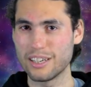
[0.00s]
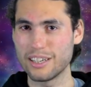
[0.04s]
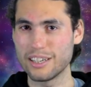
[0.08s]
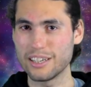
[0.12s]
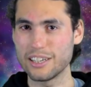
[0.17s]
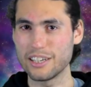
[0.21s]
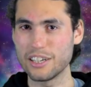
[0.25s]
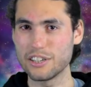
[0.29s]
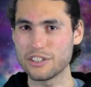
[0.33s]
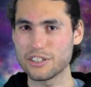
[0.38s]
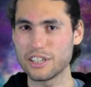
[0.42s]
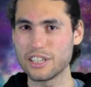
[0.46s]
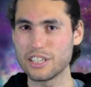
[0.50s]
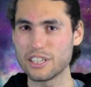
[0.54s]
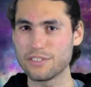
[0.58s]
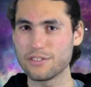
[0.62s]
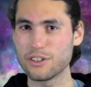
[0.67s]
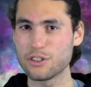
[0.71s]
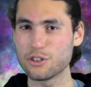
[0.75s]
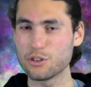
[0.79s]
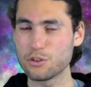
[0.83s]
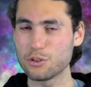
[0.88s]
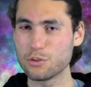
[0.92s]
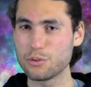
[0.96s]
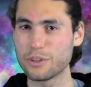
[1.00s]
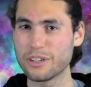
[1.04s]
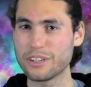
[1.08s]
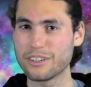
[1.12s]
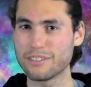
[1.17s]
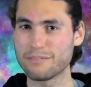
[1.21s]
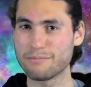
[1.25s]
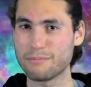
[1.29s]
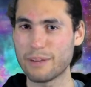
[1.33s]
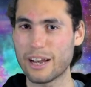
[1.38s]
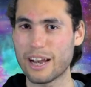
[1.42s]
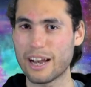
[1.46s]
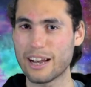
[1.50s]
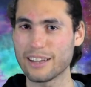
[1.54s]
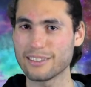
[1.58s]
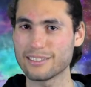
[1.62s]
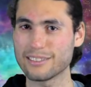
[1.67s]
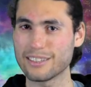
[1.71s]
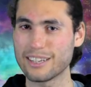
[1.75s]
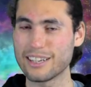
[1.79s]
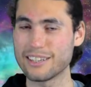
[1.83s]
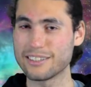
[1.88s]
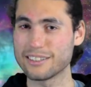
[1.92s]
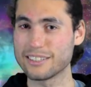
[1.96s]
each individual unit of
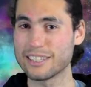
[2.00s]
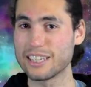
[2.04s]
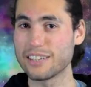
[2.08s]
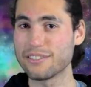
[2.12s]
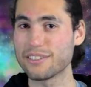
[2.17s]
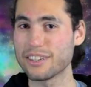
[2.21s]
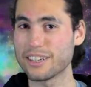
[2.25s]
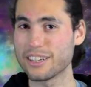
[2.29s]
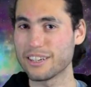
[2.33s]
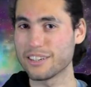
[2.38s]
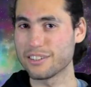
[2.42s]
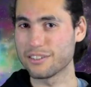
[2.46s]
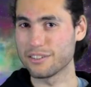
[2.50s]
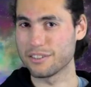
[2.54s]
mass is giving to